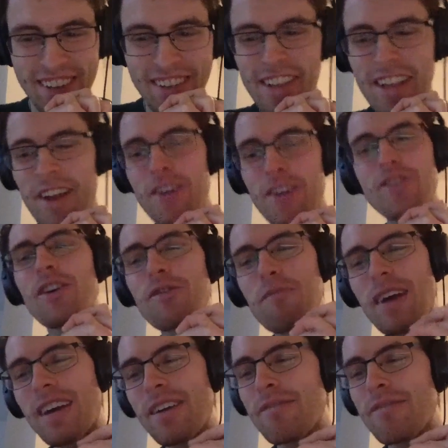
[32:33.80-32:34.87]
You could make
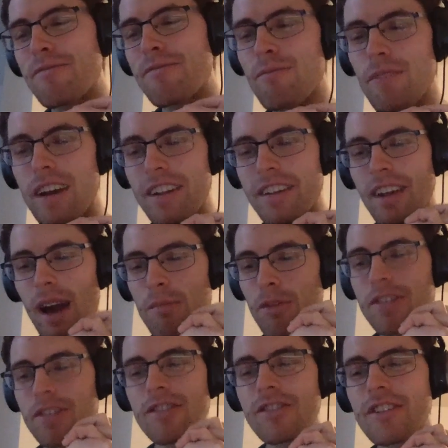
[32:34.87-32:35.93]
a typo
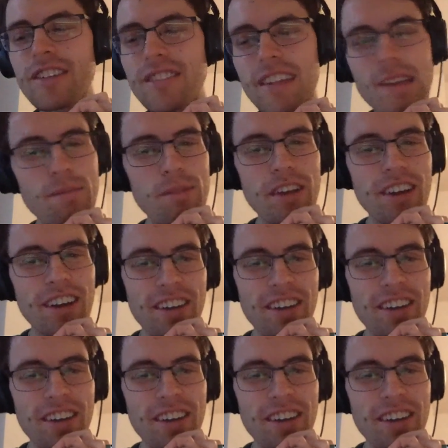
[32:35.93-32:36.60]
into JSON API.